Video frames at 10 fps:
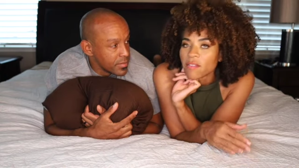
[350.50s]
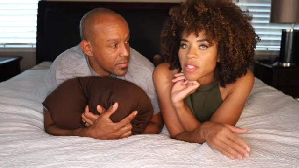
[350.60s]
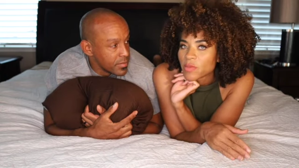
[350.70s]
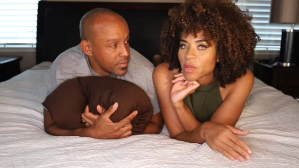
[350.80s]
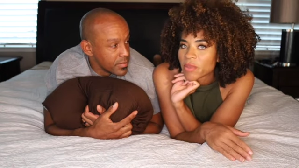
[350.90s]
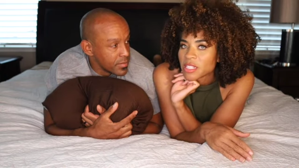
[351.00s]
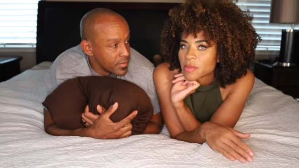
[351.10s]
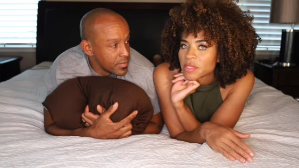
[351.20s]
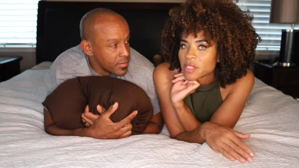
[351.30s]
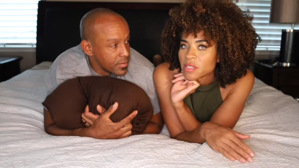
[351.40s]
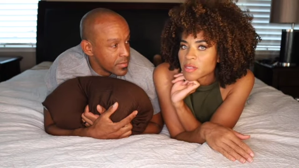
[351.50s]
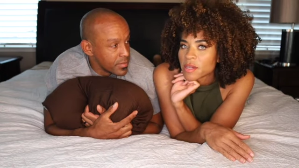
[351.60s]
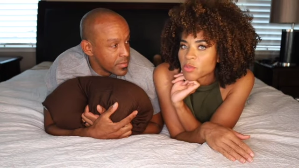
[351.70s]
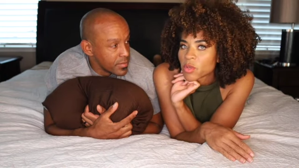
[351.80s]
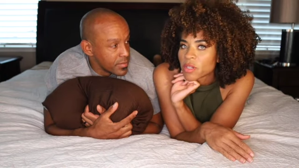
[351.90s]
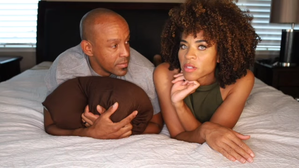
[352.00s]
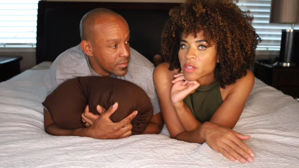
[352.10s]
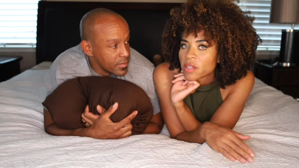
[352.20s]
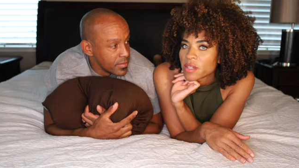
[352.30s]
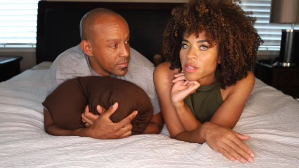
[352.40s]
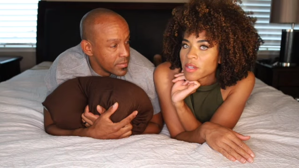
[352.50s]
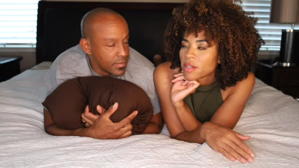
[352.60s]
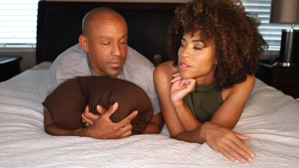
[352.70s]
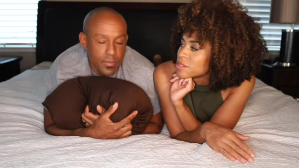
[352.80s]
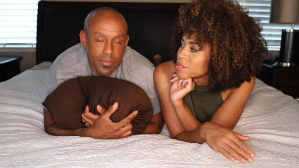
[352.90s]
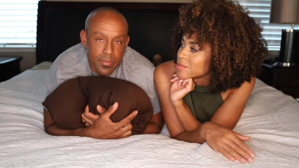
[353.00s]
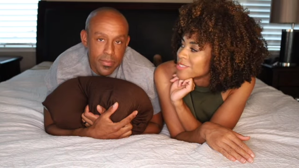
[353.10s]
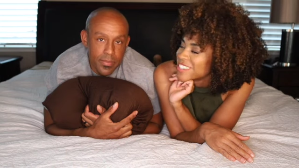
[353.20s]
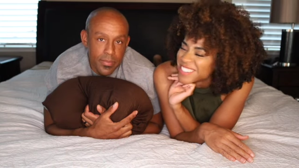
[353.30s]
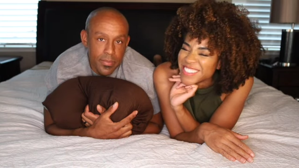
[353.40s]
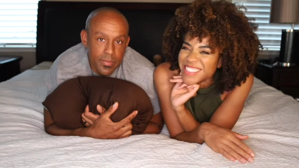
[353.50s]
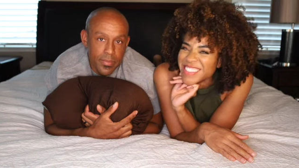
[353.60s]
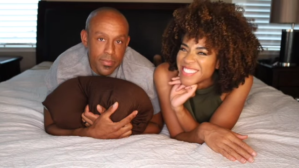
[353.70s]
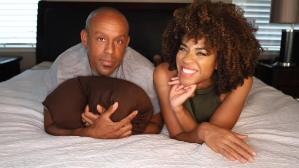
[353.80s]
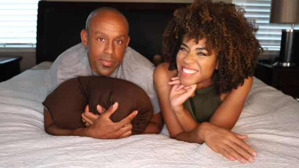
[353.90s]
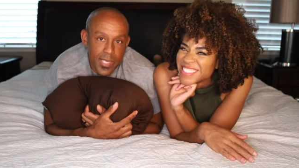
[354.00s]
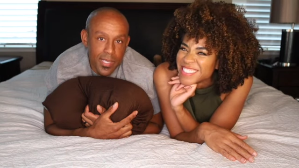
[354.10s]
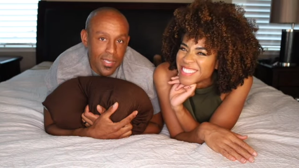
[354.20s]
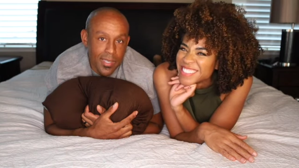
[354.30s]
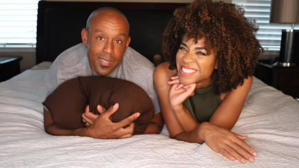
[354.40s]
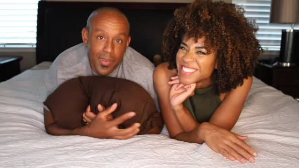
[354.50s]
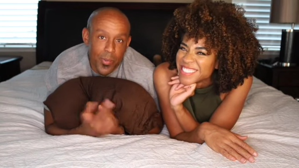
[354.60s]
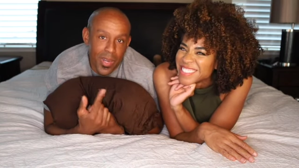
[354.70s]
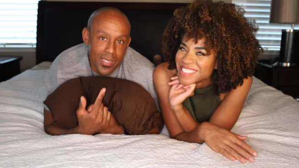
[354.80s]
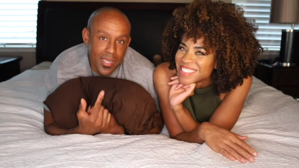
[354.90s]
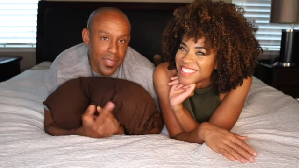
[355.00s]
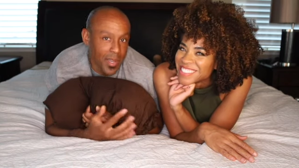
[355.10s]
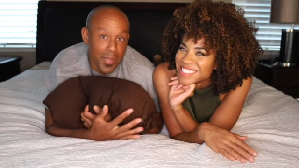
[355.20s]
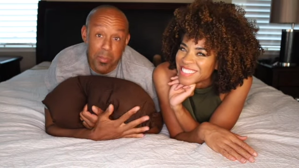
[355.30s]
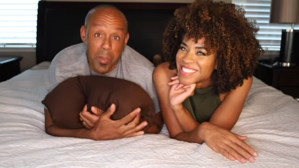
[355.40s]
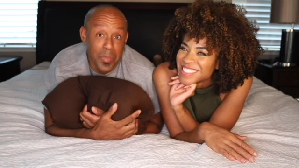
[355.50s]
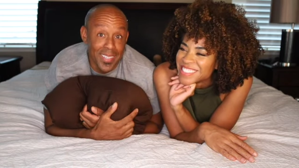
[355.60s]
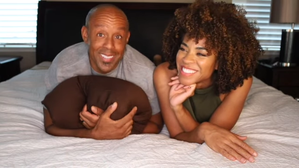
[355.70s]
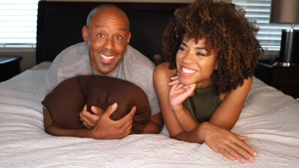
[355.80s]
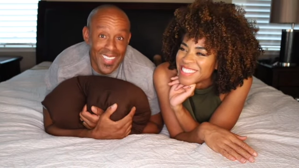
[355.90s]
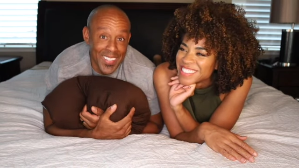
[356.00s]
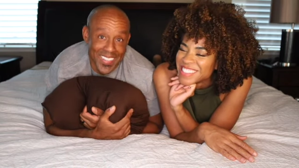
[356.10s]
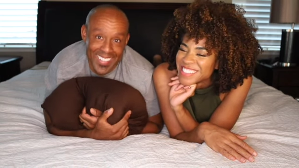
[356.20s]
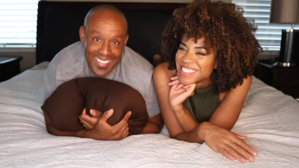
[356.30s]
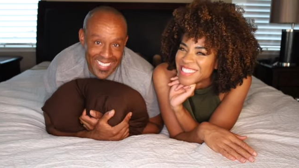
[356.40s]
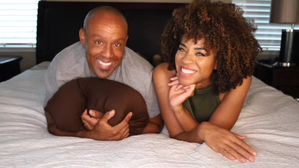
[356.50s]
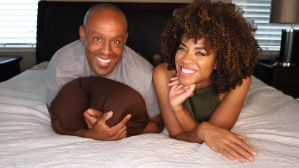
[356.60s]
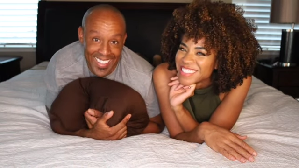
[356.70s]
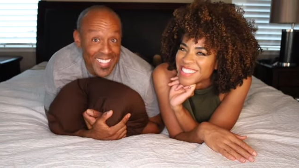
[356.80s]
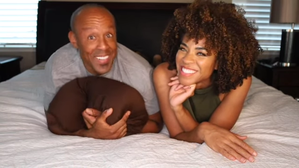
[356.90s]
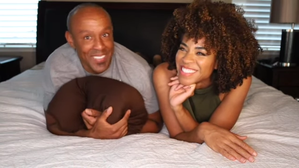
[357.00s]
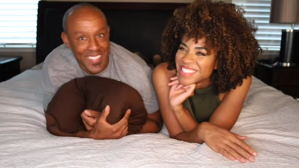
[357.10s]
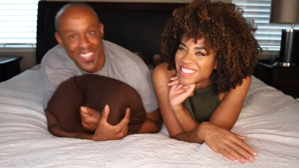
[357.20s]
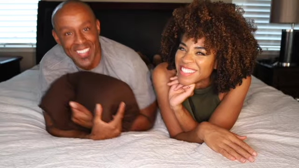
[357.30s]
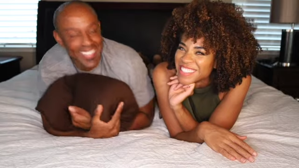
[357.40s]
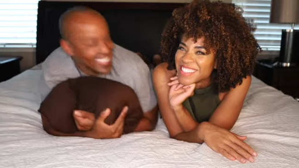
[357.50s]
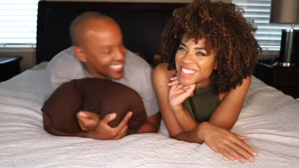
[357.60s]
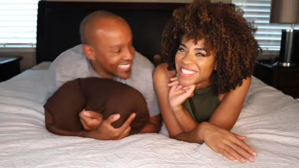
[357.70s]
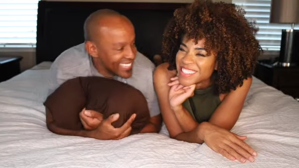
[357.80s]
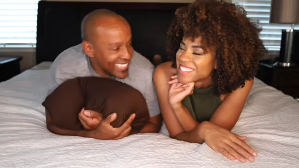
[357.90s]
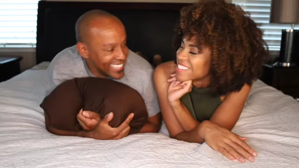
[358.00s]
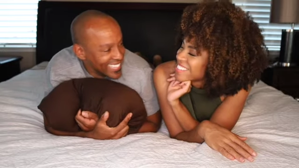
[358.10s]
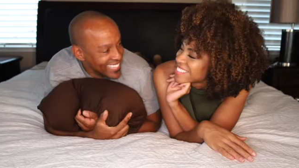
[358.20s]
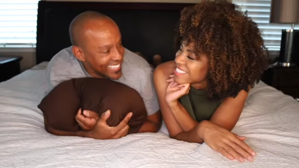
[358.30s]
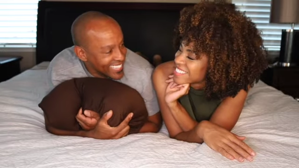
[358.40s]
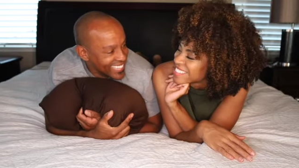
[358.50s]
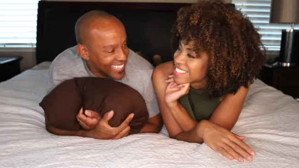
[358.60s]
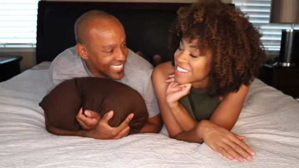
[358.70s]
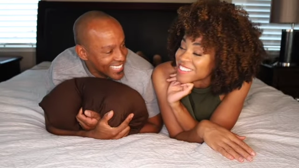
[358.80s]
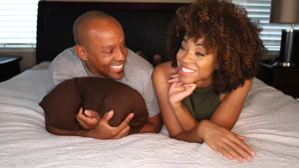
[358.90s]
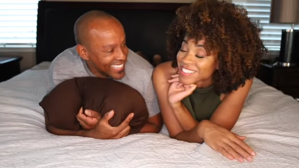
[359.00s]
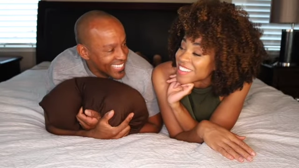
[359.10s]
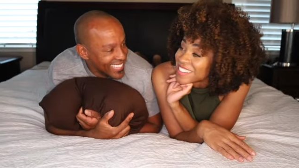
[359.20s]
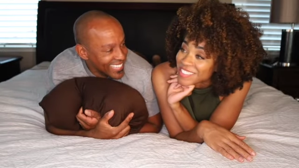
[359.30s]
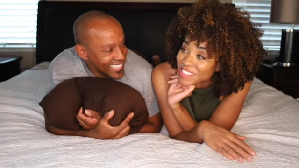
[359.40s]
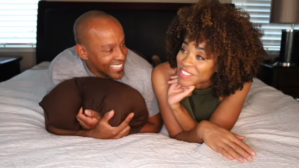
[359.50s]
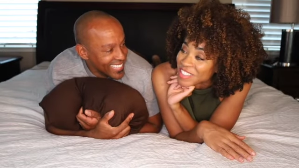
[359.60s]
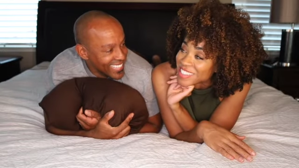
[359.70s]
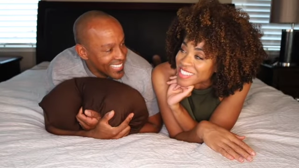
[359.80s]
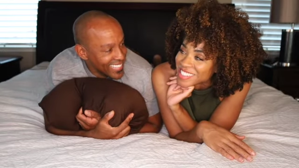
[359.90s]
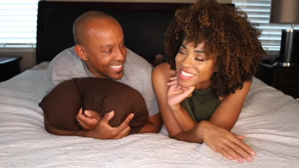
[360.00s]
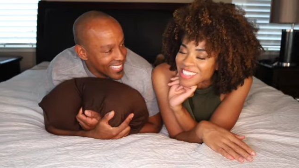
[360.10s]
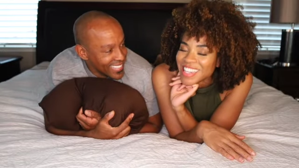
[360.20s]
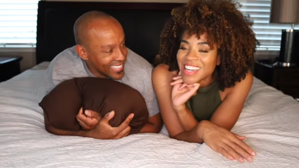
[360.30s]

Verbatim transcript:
Speaker 1: on Facebook, MySpace, Instagram, Twitter, uh, YouTube.
Speaker 2: What I tell you, I'm my biggest hater. I love her though.
Speaker 1: I was like, wow, going through the list.